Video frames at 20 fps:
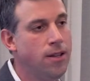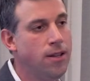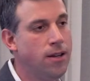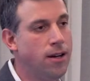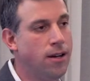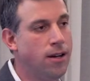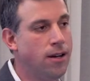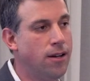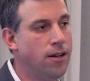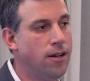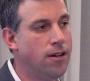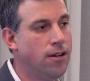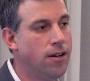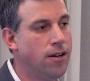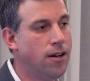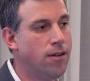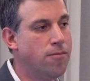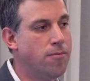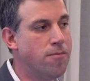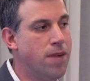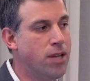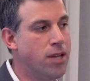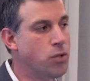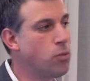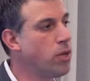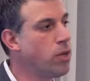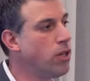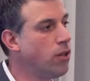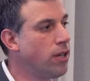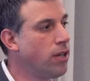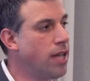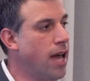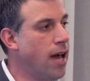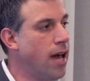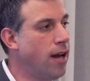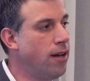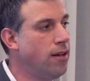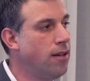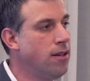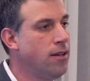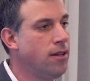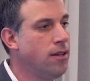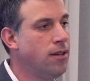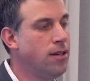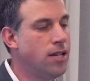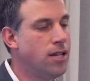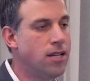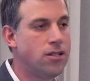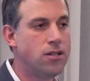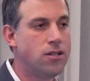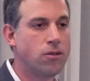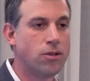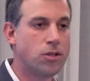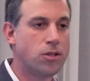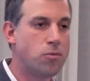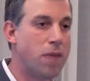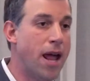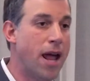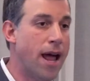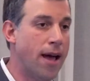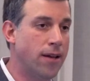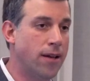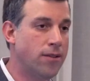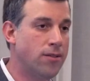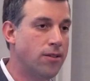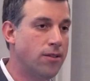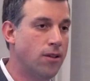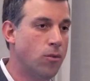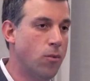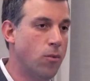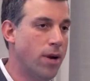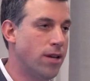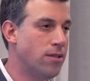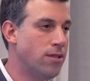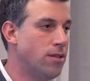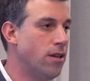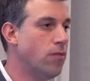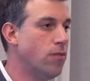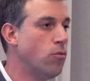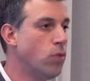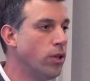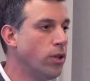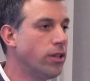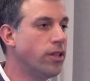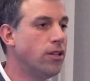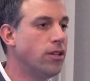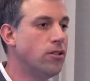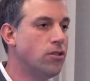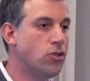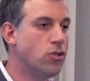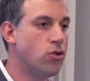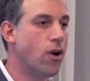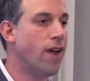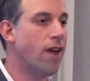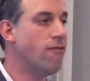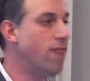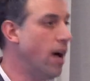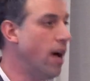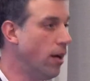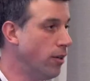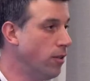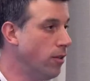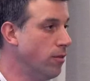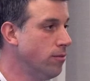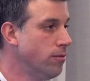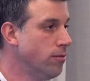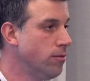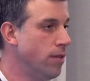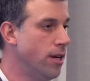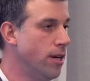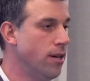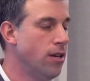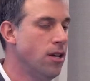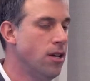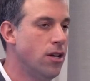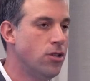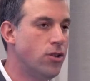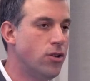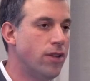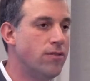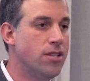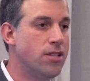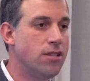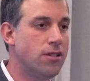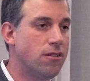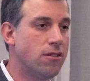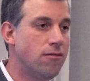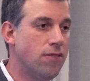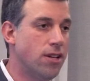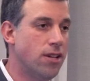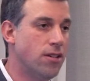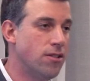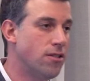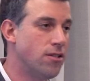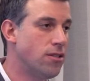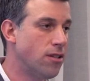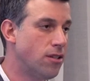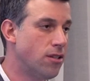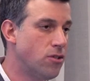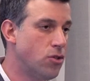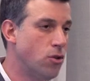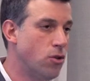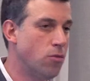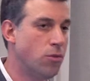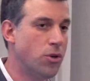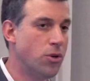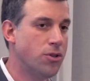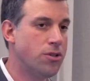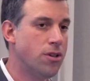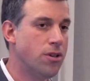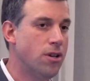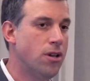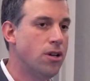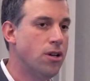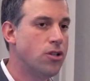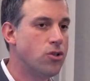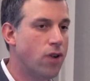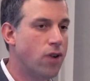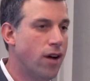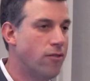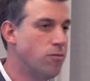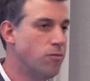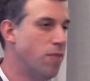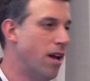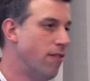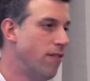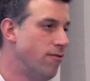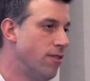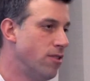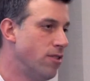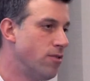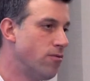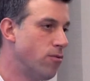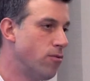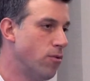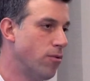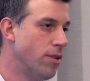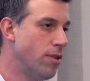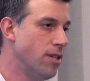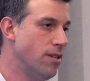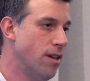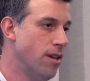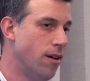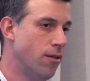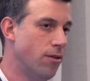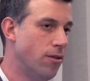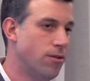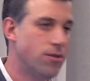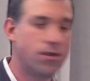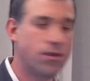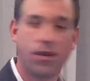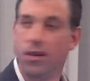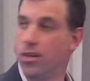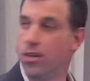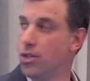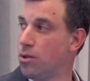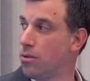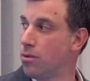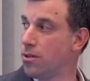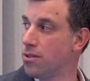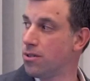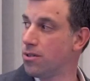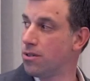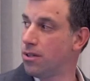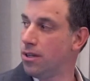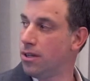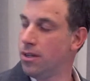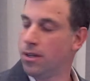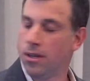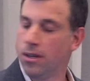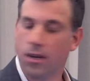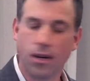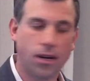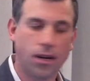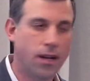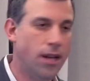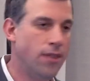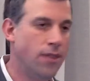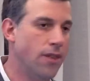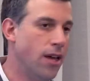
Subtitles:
as we look at it, needs to expand in ways that really drive value, right? Drives ease and convenience to consumers, drives benefits for retailers and issuers. And